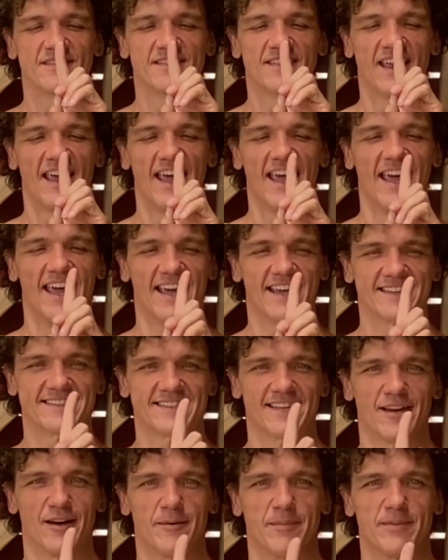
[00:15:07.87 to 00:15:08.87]

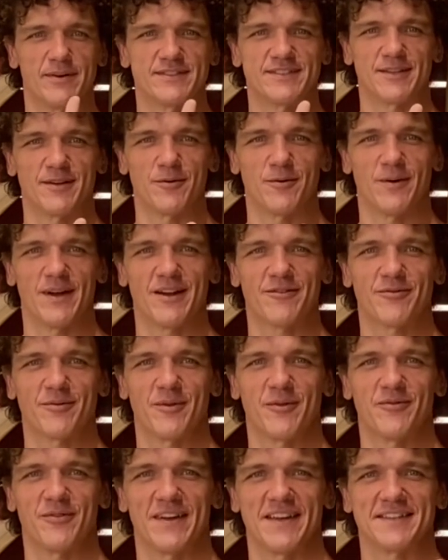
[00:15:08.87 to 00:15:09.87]
Exhale, push it away from the
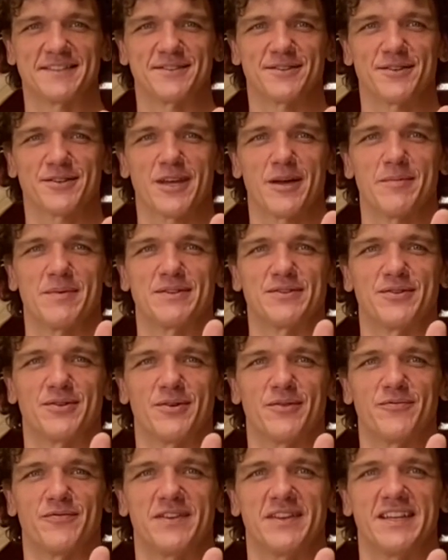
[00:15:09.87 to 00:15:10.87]
face, look up into
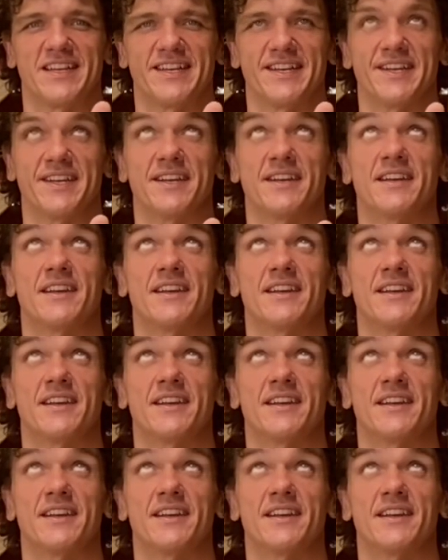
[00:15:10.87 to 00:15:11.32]
infinity.